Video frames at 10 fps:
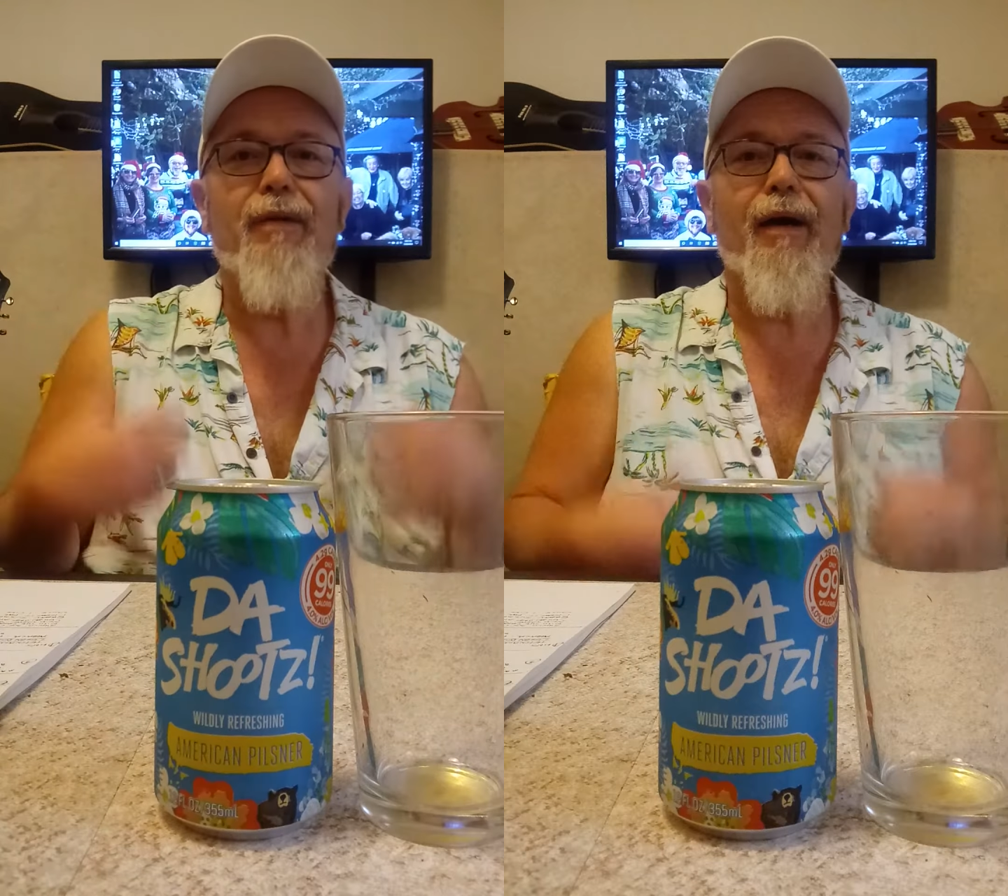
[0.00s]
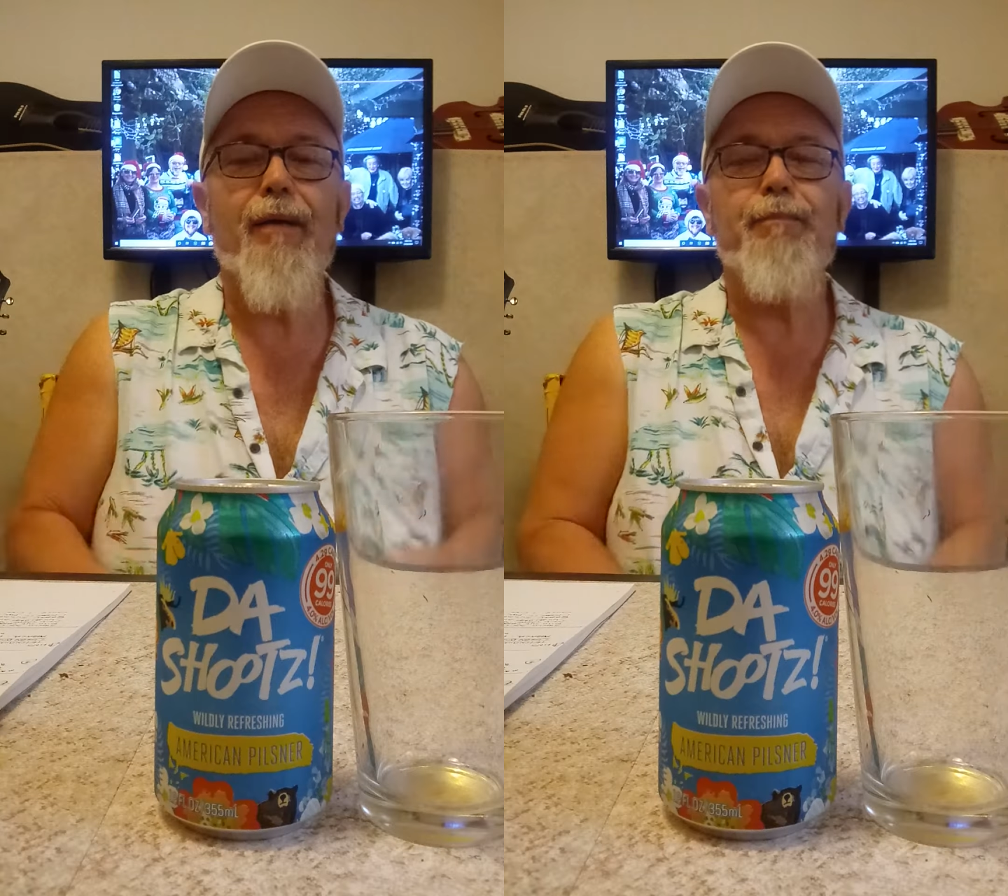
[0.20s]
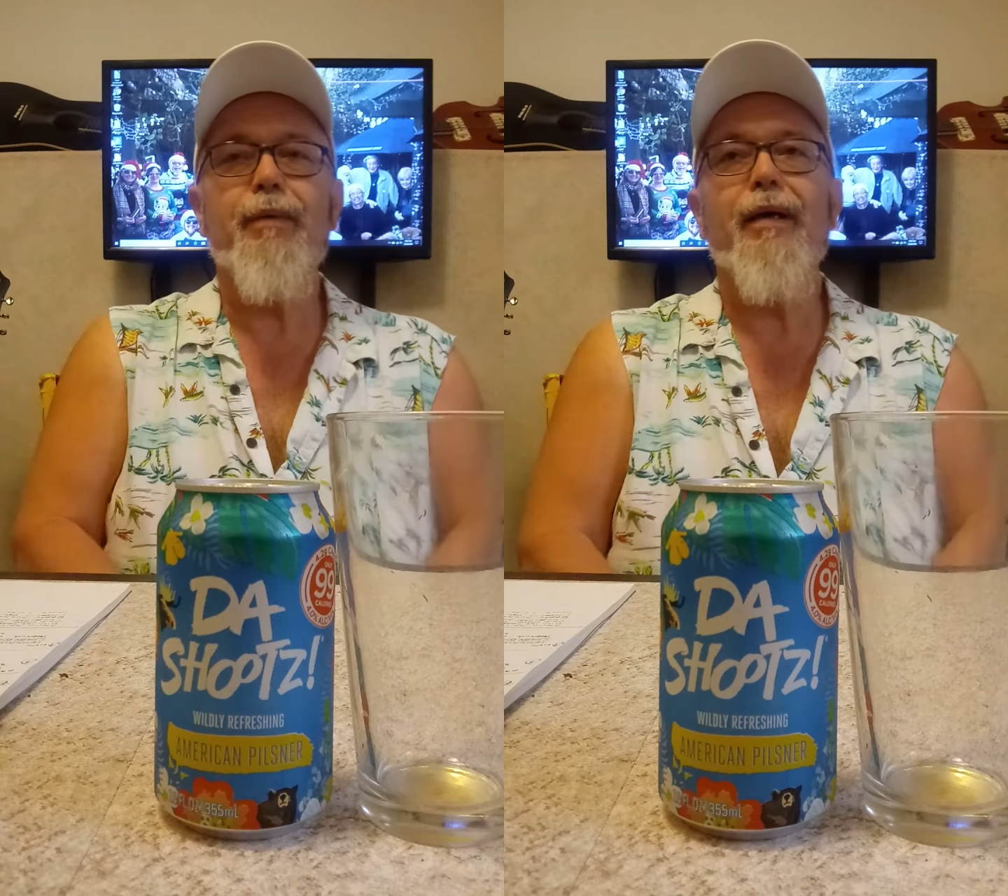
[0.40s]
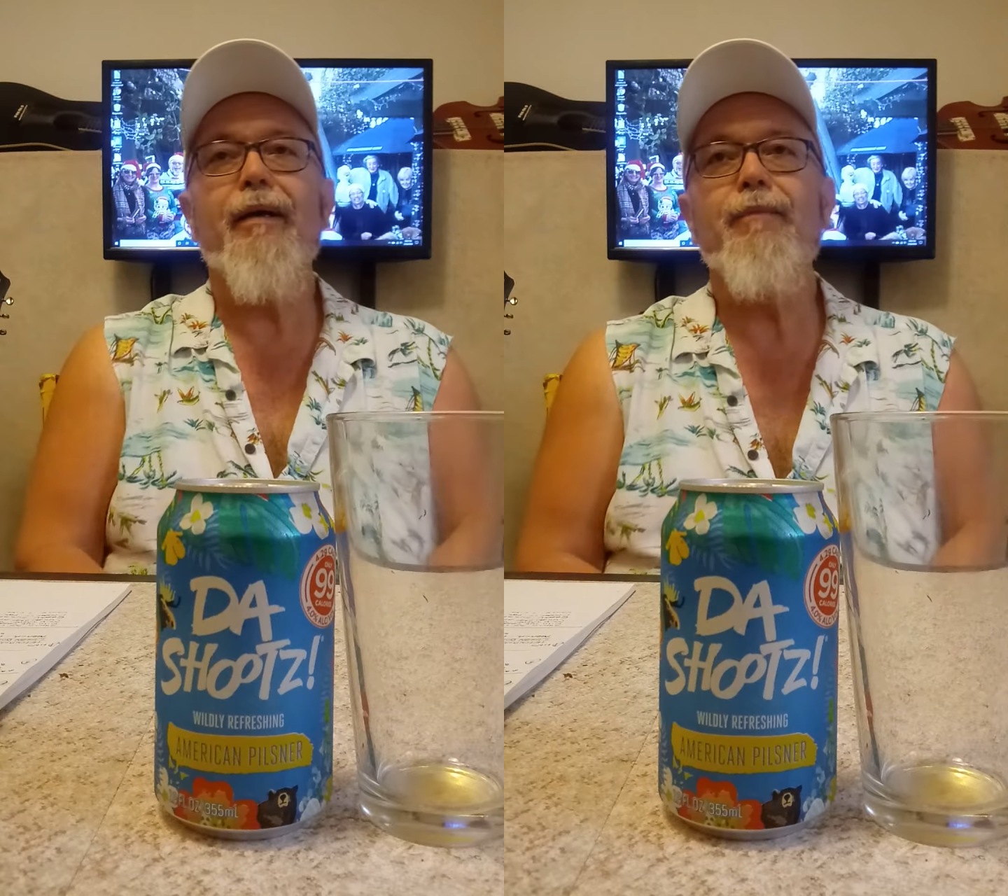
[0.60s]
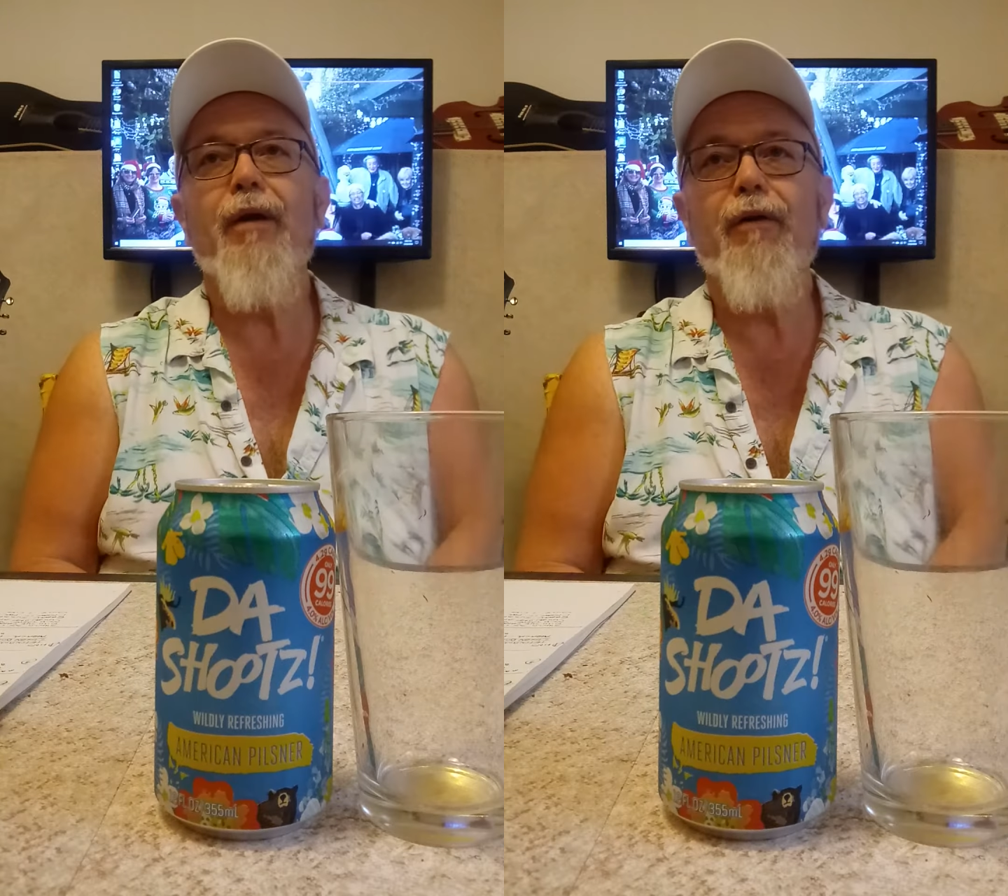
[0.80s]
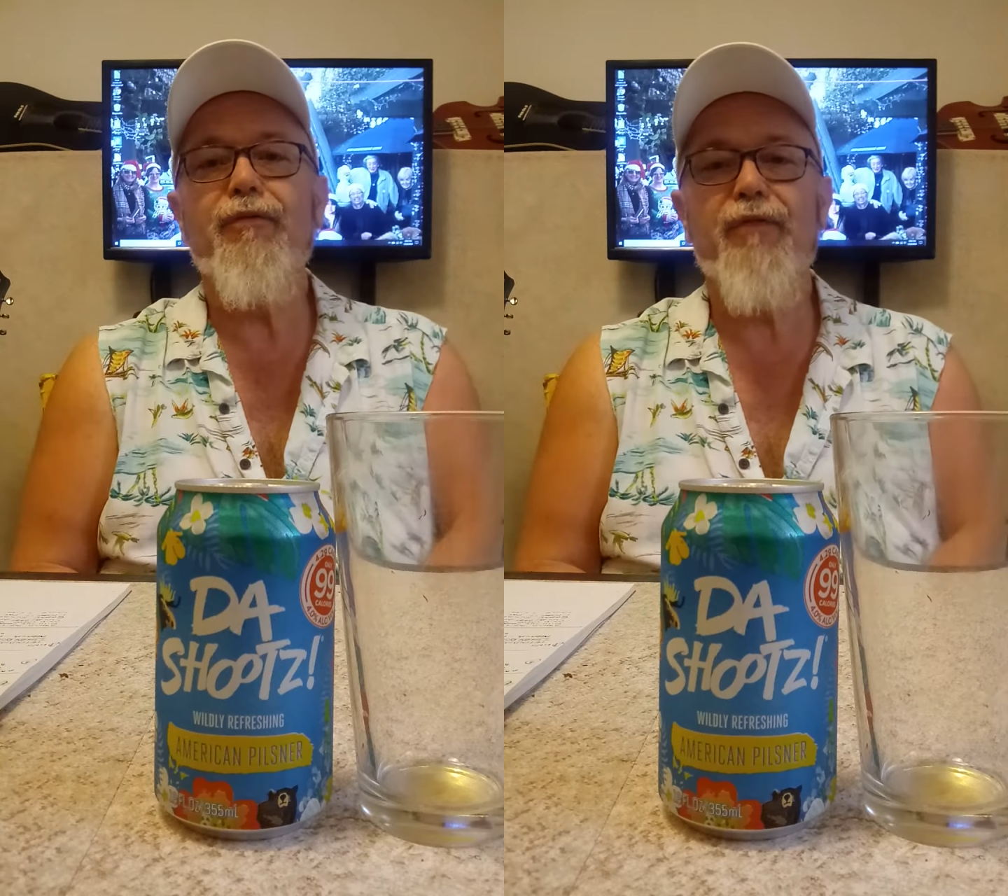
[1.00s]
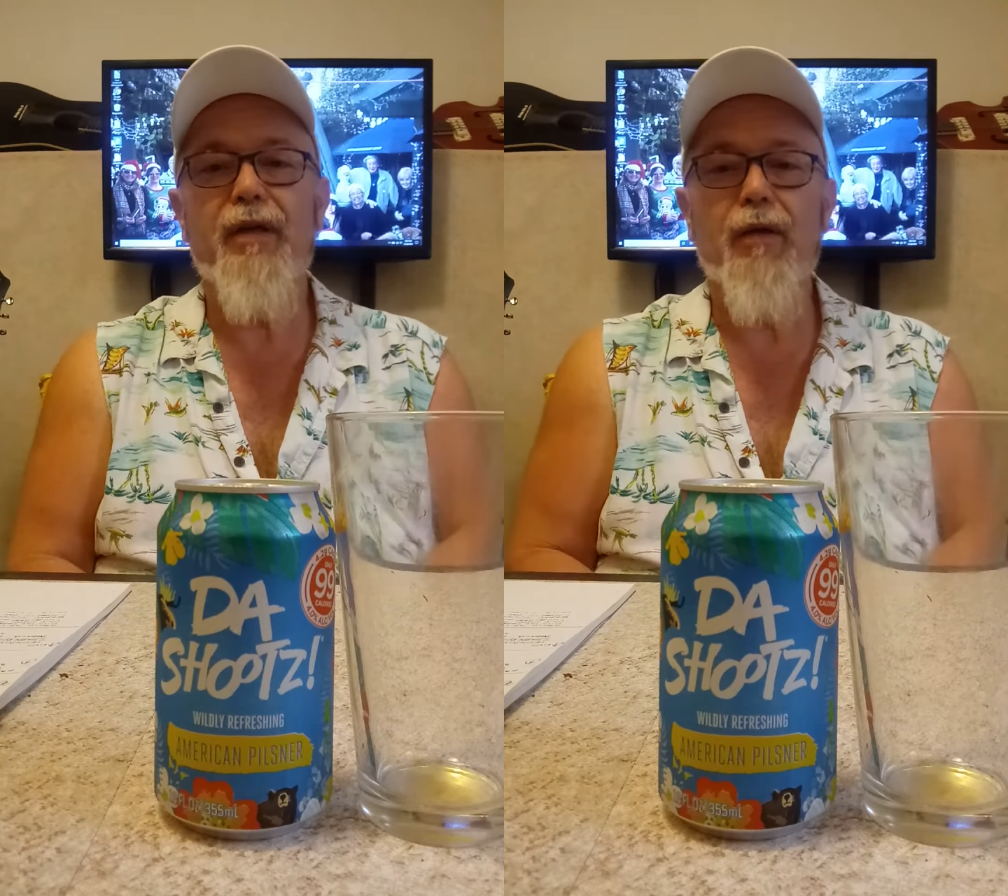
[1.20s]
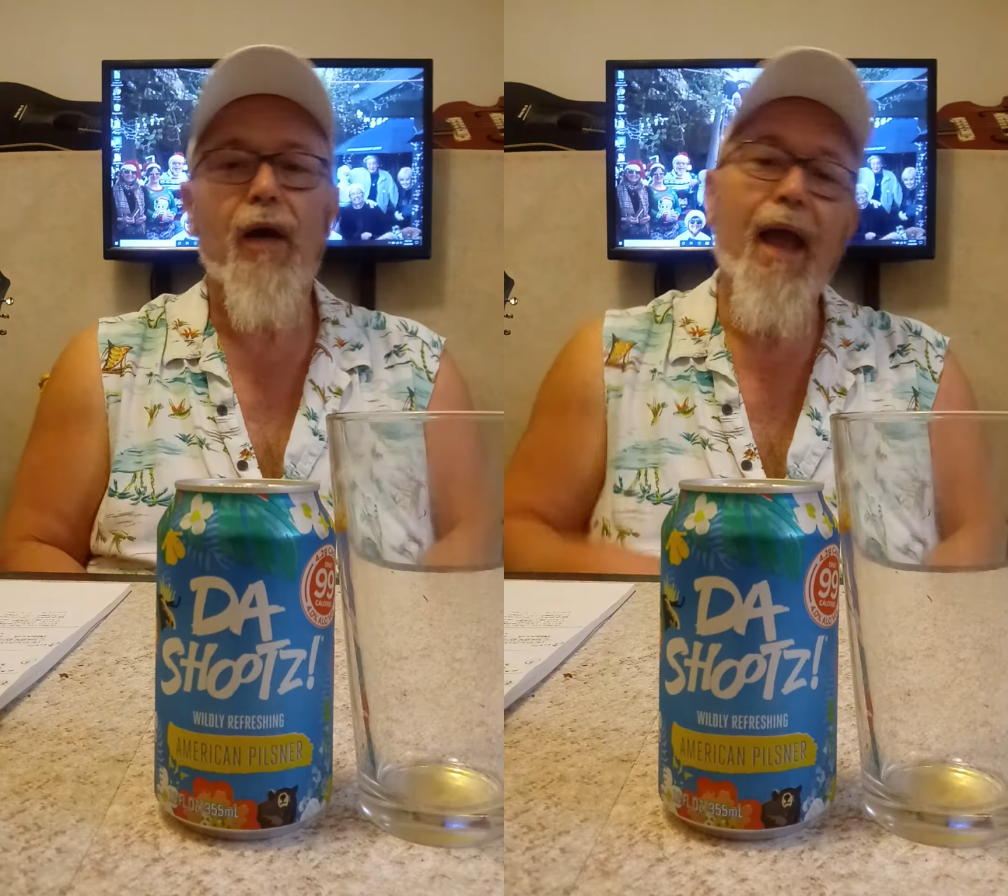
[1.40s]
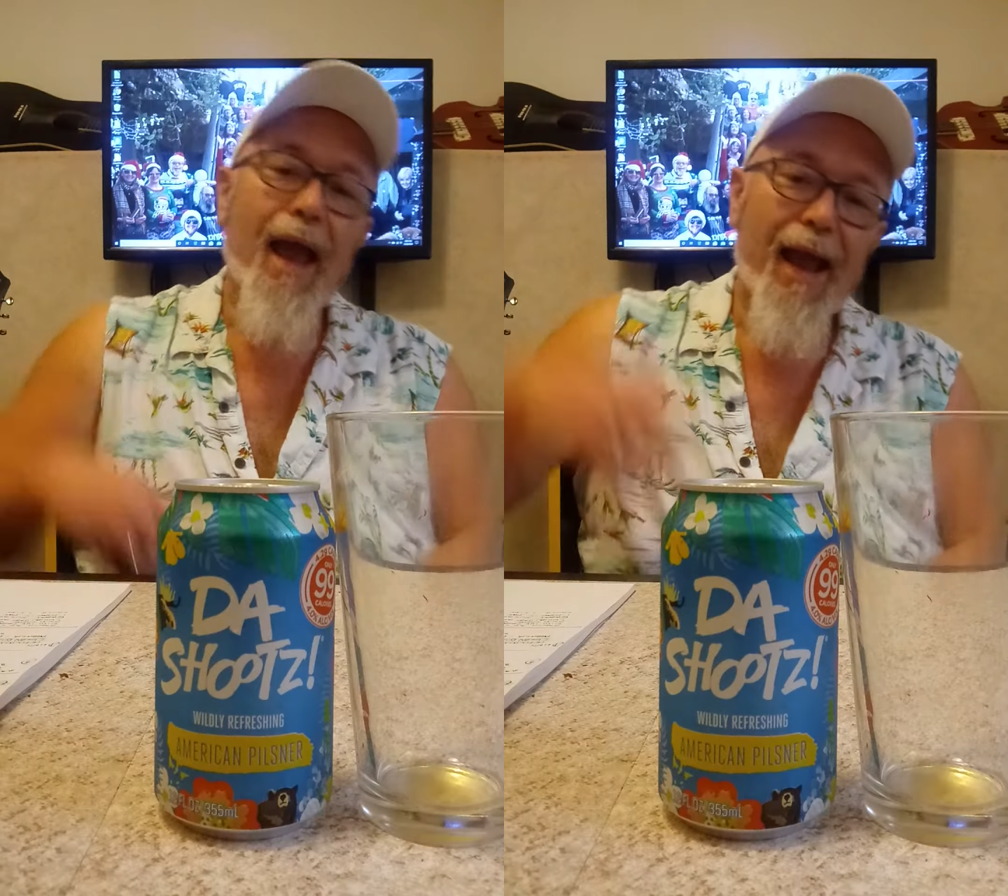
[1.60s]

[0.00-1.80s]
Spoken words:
type feel,